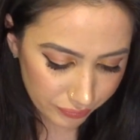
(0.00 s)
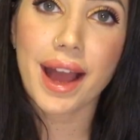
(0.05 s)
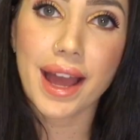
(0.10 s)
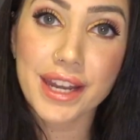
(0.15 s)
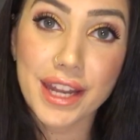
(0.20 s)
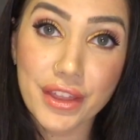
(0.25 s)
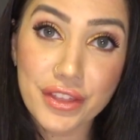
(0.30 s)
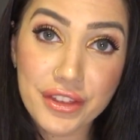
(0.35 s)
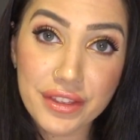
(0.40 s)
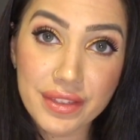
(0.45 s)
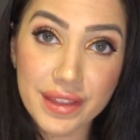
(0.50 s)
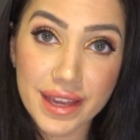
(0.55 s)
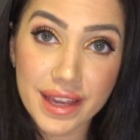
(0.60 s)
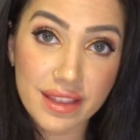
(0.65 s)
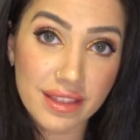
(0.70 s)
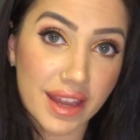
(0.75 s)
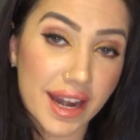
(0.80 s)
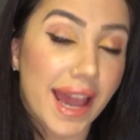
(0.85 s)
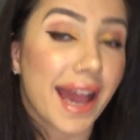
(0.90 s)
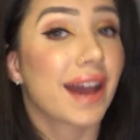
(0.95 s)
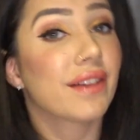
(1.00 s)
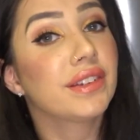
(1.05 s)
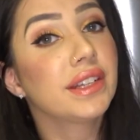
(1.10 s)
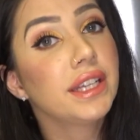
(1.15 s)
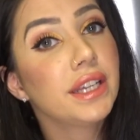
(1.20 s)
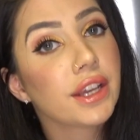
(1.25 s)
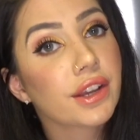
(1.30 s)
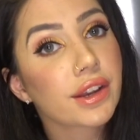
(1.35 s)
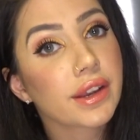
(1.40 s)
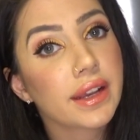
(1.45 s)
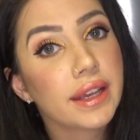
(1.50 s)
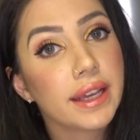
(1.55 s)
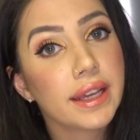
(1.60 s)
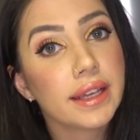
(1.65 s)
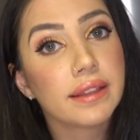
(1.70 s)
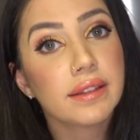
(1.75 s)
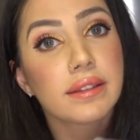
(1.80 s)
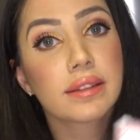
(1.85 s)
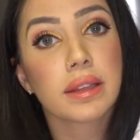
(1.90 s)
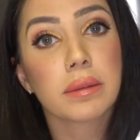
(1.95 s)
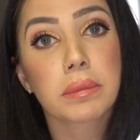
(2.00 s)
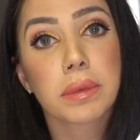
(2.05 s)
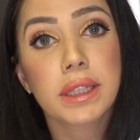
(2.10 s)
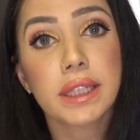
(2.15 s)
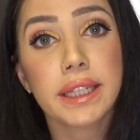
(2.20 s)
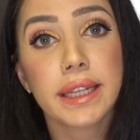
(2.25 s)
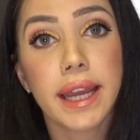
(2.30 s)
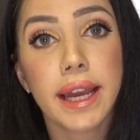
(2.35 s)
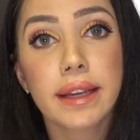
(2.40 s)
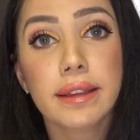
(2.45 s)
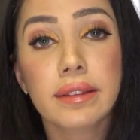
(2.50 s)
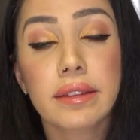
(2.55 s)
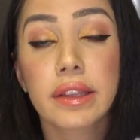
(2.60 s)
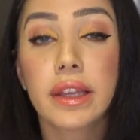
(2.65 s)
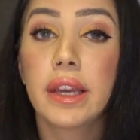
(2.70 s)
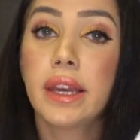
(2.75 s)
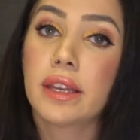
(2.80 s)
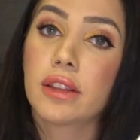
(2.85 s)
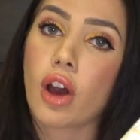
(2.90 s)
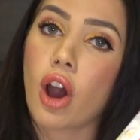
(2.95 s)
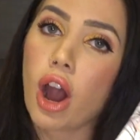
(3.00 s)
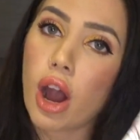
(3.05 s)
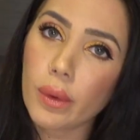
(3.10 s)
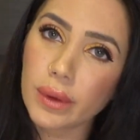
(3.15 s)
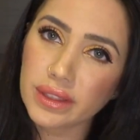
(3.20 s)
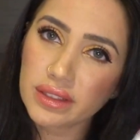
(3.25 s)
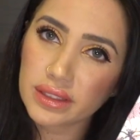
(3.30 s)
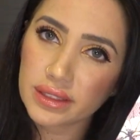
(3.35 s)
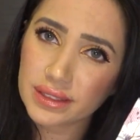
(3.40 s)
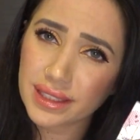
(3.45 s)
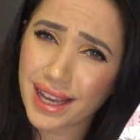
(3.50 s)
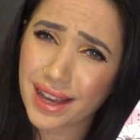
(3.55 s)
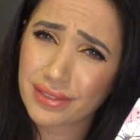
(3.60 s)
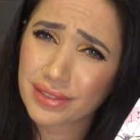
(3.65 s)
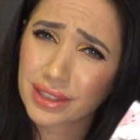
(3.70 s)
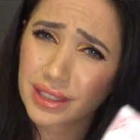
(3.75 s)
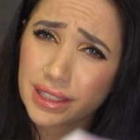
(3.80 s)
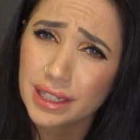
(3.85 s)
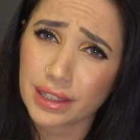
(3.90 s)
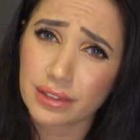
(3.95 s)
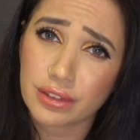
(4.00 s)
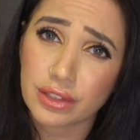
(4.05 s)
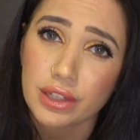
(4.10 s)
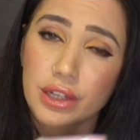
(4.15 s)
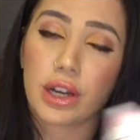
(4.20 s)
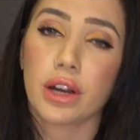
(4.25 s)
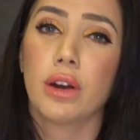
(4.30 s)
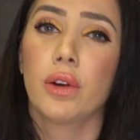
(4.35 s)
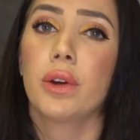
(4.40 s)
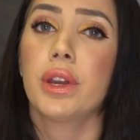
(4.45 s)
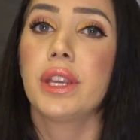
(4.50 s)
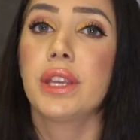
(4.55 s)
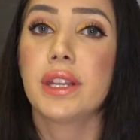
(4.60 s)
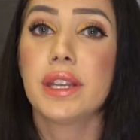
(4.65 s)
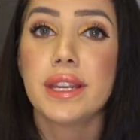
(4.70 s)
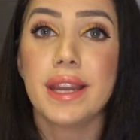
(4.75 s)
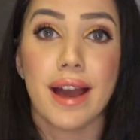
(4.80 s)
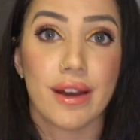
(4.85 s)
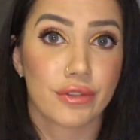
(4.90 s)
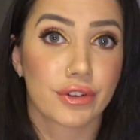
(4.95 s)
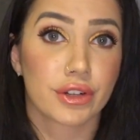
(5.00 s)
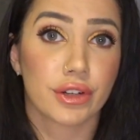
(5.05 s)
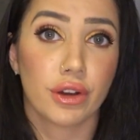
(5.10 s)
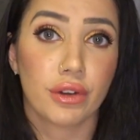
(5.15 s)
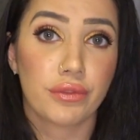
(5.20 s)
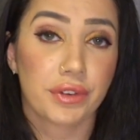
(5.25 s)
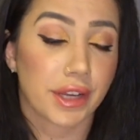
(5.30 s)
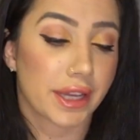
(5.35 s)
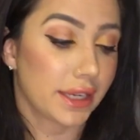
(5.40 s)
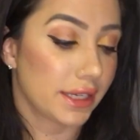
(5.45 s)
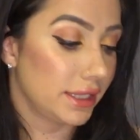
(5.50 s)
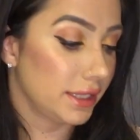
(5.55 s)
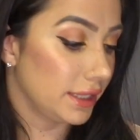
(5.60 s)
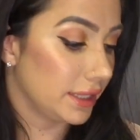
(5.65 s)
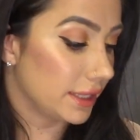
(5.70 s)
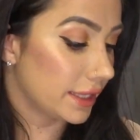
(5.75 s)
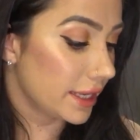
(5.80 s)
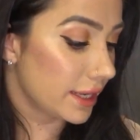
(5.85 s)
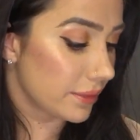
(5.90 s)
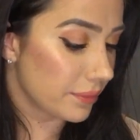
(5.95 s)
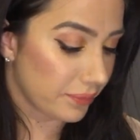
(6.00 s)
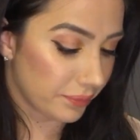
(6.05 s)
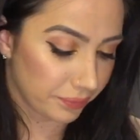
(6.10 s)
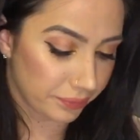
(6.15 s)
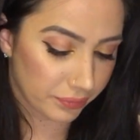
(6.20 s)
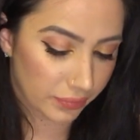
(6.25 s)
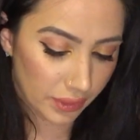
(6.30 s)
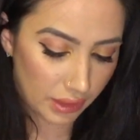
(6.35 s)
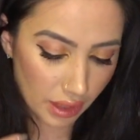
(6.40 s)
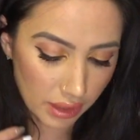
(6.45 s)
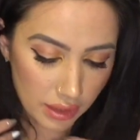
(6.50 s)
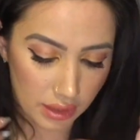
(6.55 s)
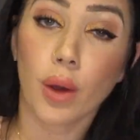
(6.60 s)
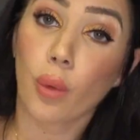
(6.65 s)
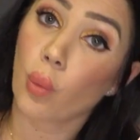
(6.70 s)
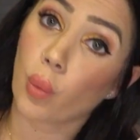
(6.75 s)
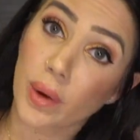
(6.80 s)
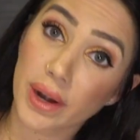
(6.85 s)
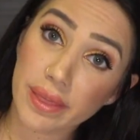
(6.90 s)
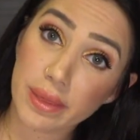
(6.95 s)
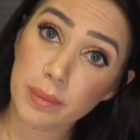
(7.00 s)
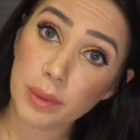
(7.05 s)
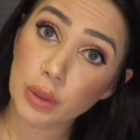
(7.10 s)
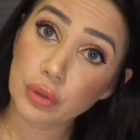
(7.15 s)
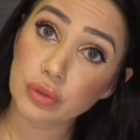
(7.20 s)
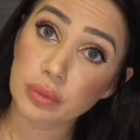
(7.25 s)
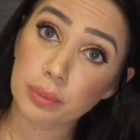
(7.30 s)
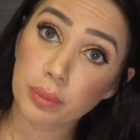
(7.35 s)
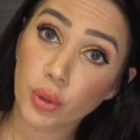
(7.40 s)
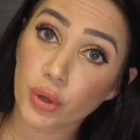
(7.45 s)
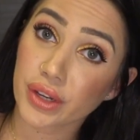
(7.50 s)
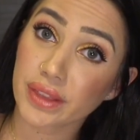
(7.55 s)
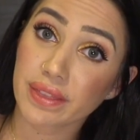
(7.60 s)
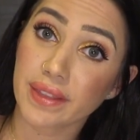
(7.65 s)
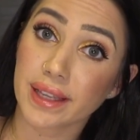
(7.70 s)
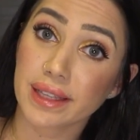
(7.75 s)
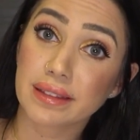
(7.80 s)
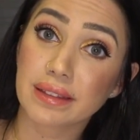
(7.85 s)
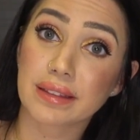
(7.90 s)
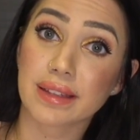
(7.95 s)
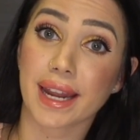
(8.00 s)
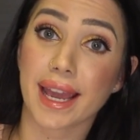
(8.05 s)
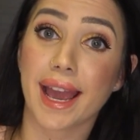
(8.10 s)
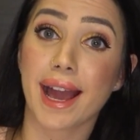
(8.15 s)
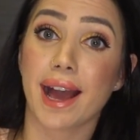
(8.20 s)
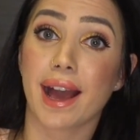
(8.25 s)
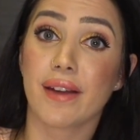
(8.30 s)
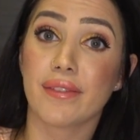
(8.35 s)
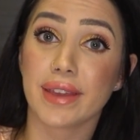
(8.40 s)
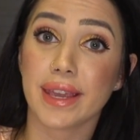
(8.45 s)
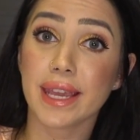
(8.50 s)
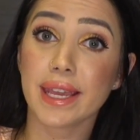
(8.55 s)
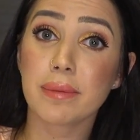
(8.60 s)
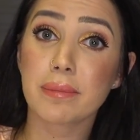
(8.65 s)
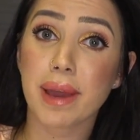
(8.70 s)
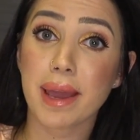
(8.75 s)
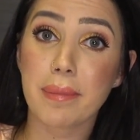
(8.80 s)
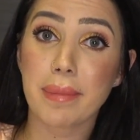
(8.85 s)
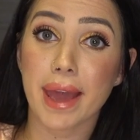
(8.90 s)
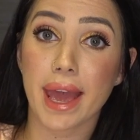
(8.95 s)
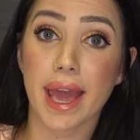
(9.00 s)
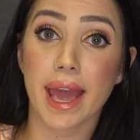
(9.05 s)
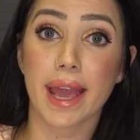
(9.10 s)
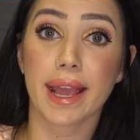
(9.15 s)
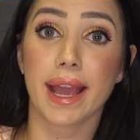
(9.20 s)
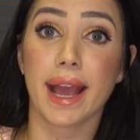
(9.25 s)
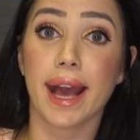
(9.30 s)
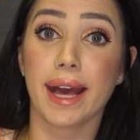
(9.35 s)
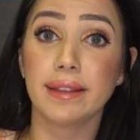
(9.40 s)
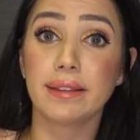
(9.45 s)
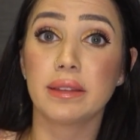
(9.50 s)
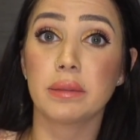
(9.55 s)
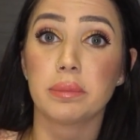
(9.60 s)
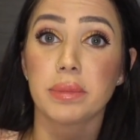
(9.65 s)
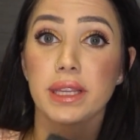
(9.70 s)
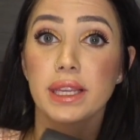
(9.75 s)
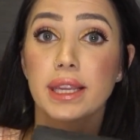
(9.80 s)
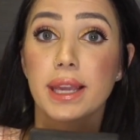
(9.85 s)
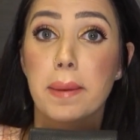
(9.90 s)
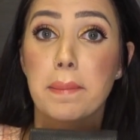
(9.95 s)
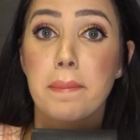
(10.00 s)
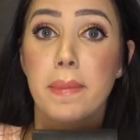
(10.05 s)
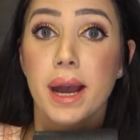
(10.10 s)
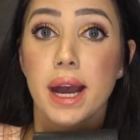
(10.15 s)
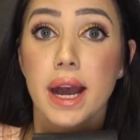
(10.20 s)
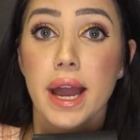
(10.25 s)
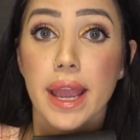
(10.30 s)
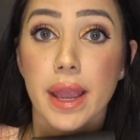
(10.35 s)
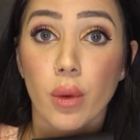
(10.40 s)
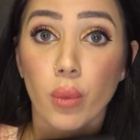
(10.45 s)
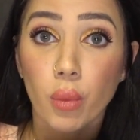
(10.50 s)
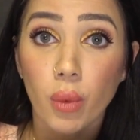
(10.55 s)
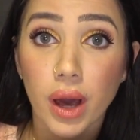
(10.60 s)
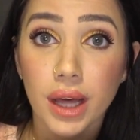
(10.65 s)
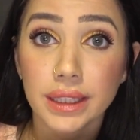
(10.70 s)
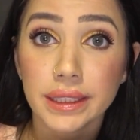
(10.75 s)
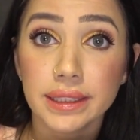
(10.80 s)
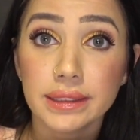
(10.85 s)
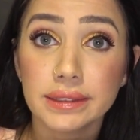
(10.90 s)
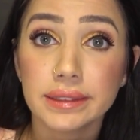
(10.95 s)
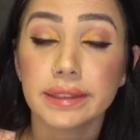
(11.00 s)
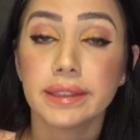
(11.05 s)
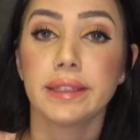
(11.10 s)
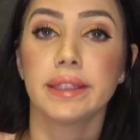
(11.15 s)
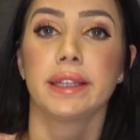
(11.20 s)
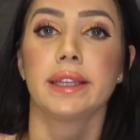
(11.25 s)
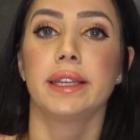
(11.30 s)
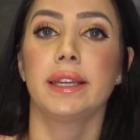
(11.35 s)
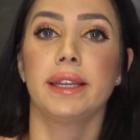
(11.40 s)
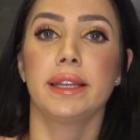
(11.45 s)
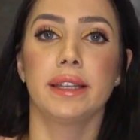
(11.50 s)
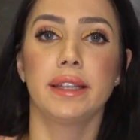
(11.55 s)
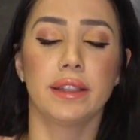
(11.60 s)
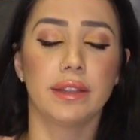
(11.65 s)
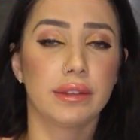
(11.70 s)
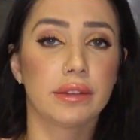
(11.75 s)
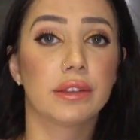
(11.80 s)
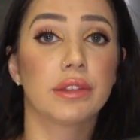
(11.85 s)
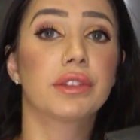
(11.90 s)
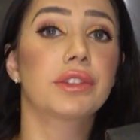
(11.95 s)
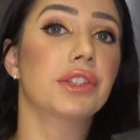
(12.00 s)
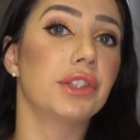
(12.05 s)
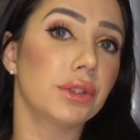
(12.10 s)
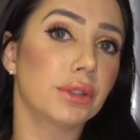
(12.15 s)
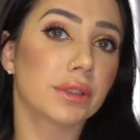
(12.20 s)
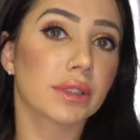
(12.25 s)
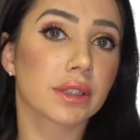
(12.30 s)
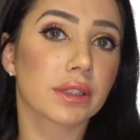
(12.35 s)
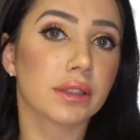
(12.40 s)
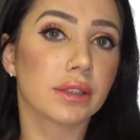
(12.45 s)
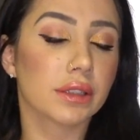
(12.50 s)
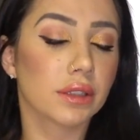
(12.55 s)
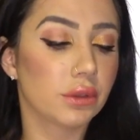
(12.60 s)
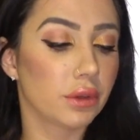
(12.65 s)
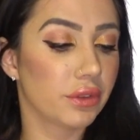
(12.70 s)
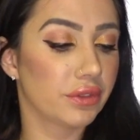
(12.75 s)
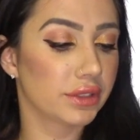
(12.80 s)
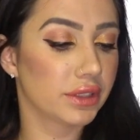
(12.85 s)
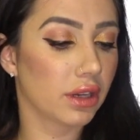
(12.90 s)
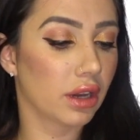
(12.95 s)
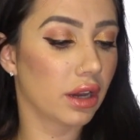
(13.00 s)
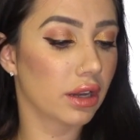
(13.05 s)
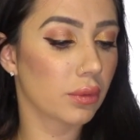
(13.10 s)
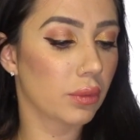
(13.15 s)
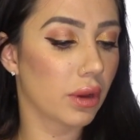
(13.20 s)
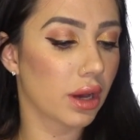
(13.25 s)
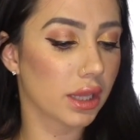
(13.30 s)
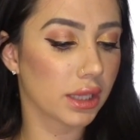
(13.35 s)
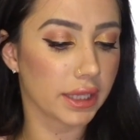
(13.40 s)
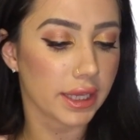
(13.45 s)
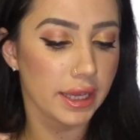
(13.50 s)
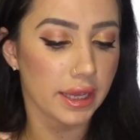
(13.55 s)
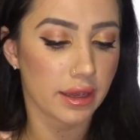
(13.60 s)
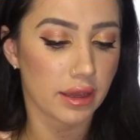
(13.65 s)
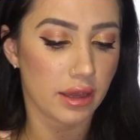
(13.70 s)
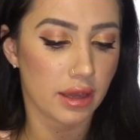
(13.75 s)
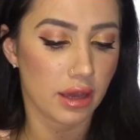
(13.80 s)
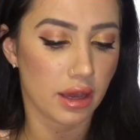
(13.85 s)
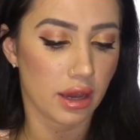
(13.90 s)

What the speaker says: Another thing that I have in here is some Kleenex. Always good to have Kleenex to go. You never know if you're gonna need it. One of the most important things that I have in my bag has to be my wallet. It is this cute little Louis Vuitton wallet.